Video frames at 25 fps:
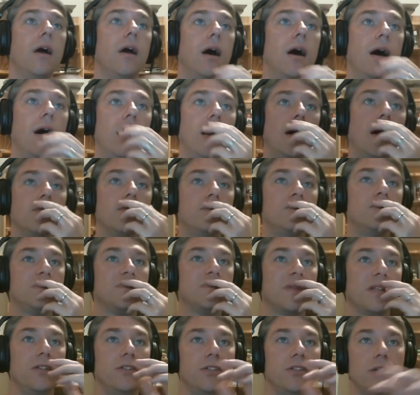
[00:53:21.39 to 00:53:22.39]
I'm
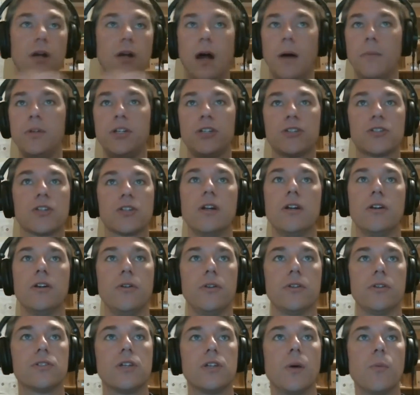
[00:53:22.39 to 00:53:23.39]
just going to
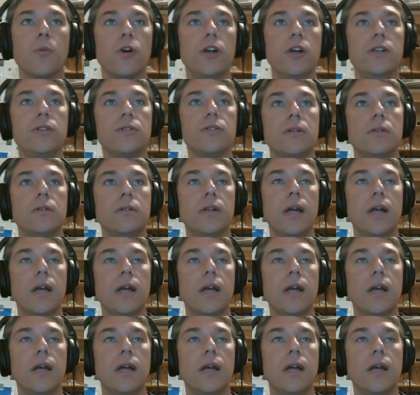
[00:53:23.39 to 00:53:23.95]
do the summaries,